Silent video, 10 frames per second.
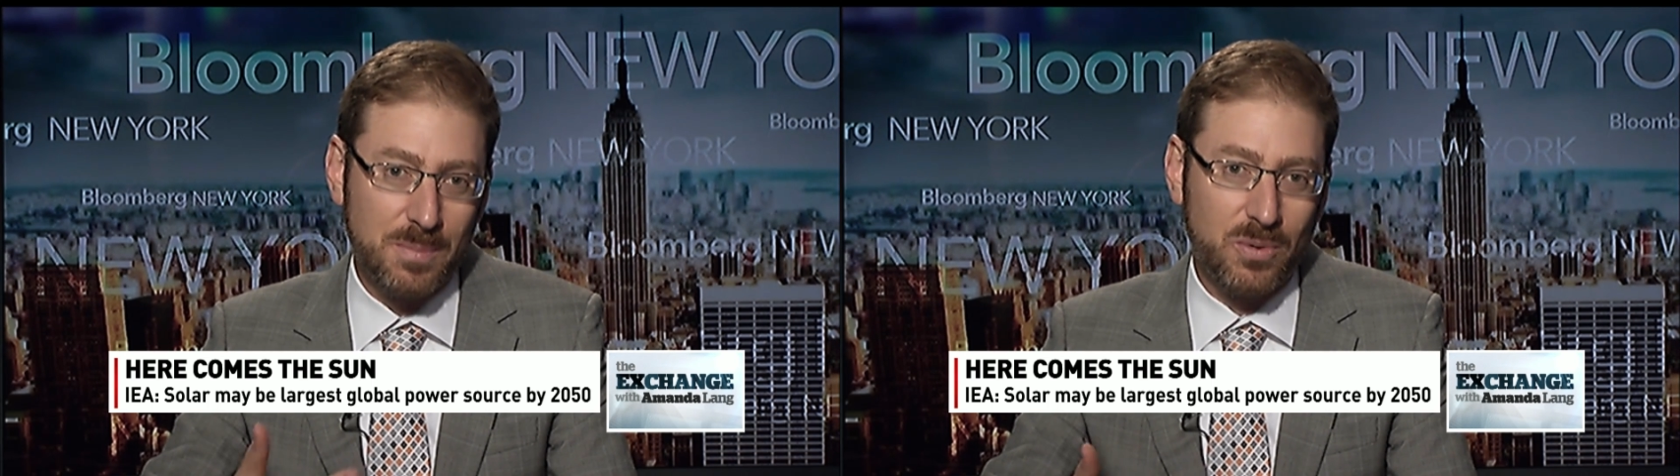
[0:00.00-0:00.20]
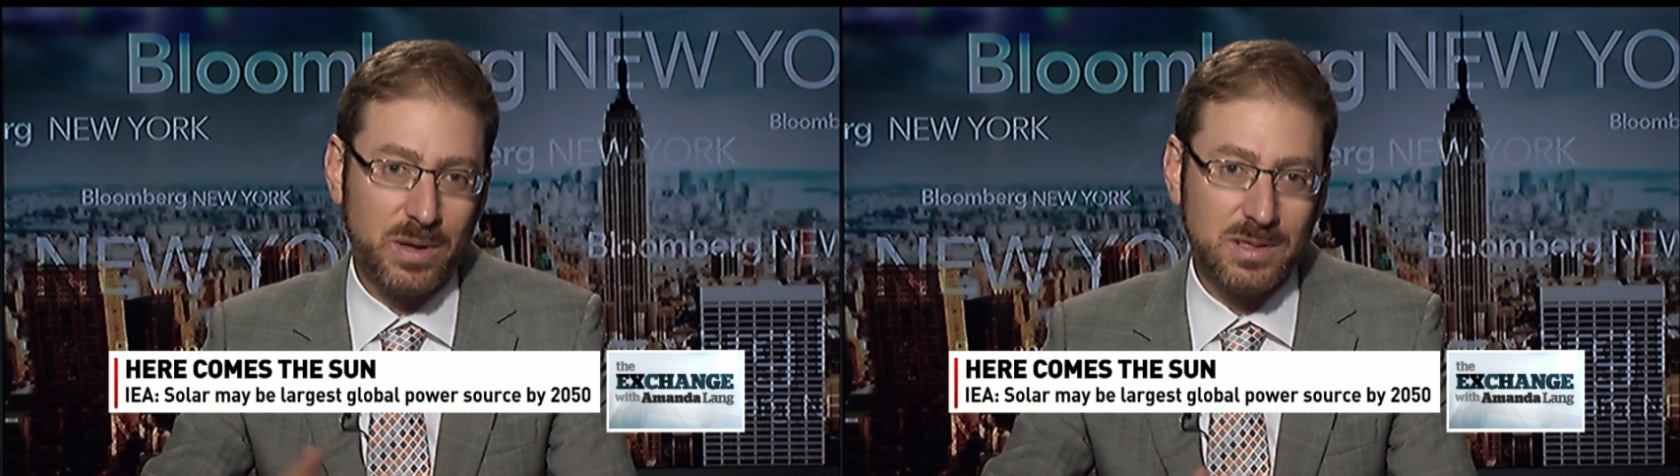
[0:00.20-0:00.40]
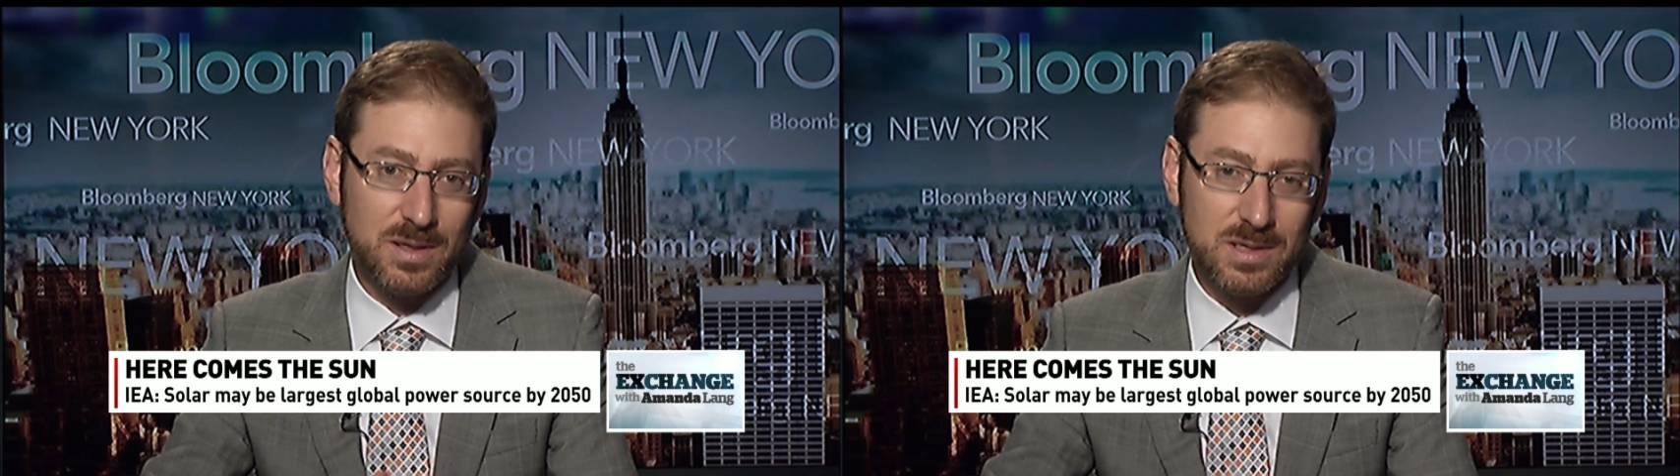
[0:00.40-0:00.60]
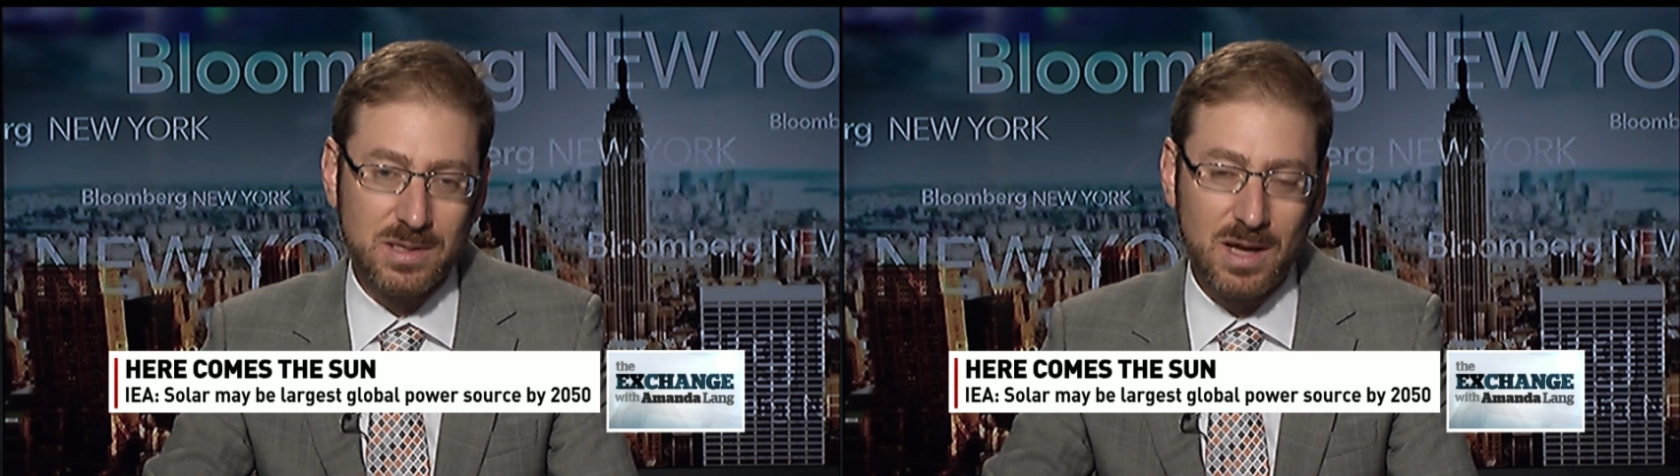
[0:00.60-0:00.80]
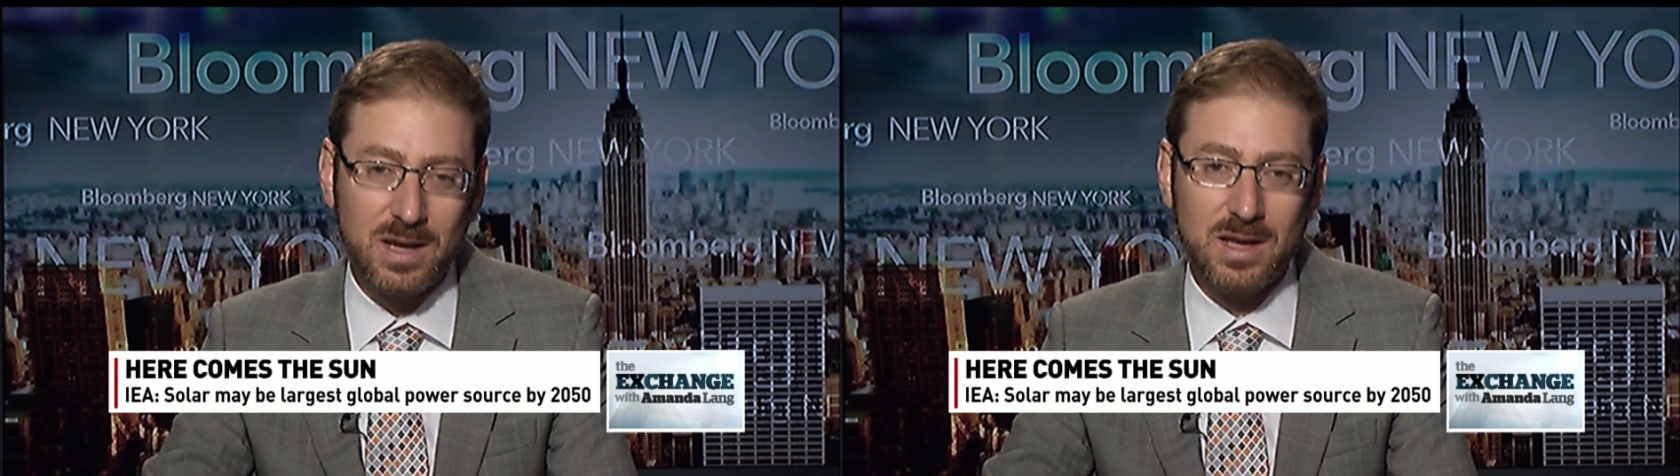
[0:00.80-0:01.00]
points on this
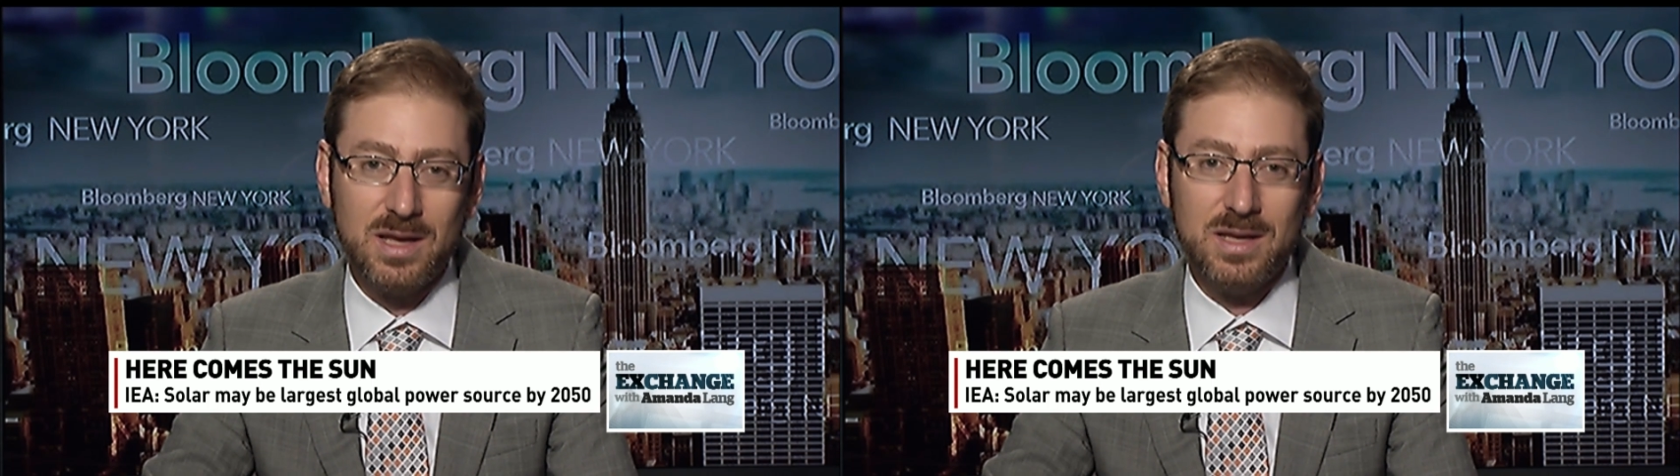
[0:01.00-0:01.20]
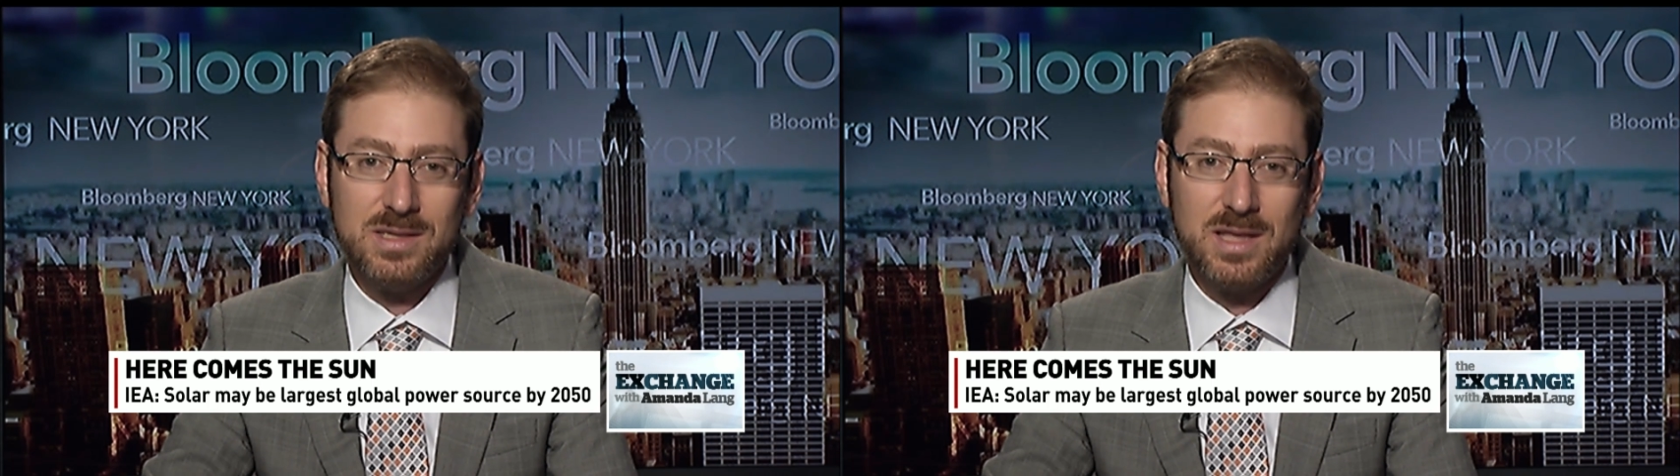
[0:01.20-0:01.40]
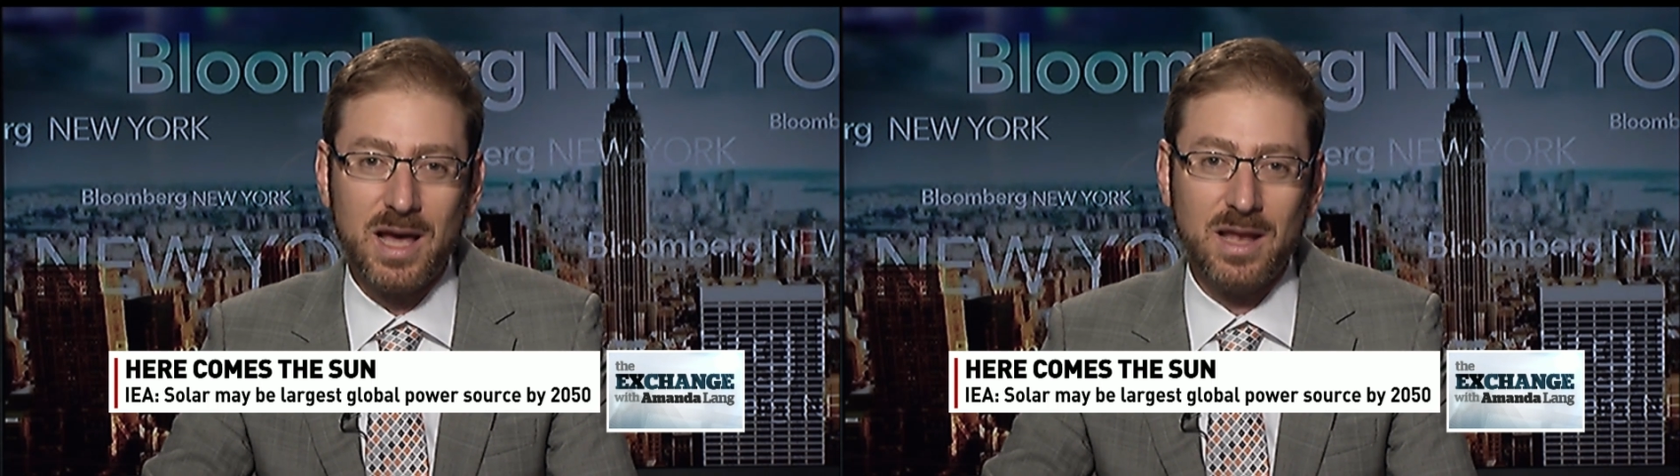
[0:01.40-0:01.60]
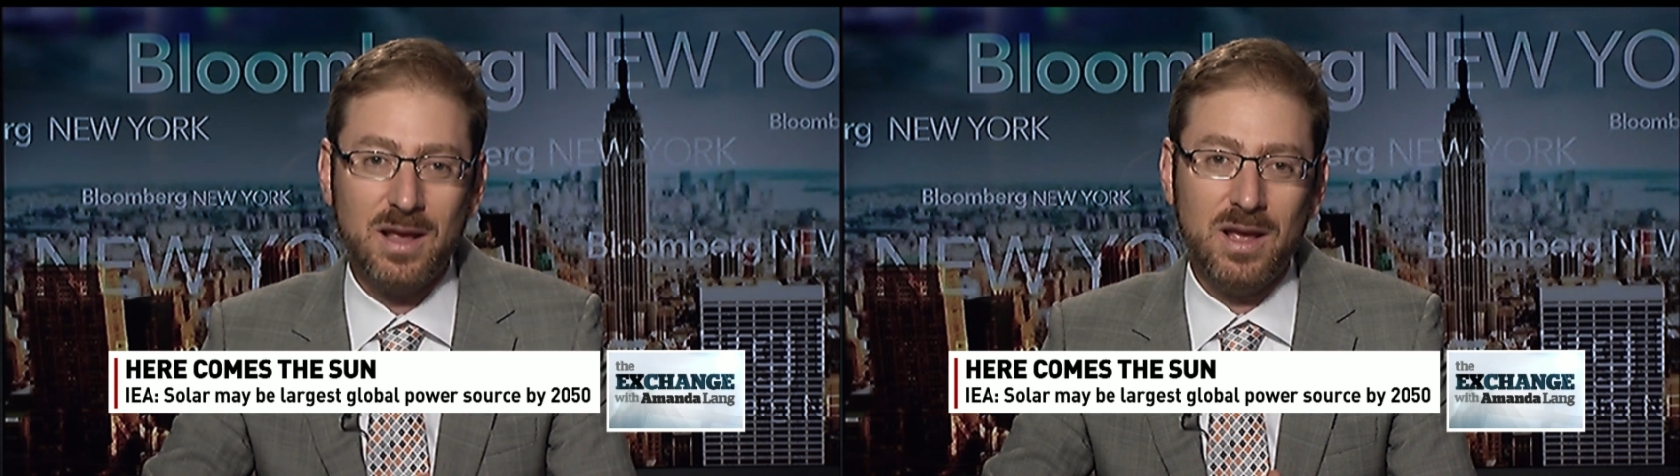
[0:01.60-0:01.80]
study is that